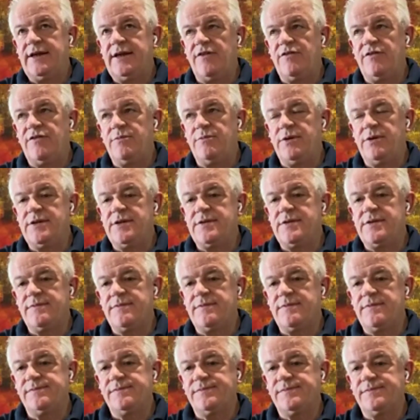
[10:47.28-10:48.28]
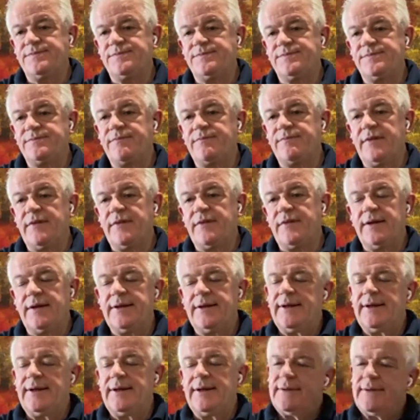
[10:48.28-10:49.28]
the government,
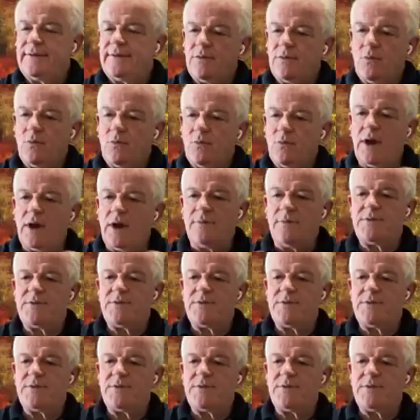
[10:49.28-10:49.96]
well,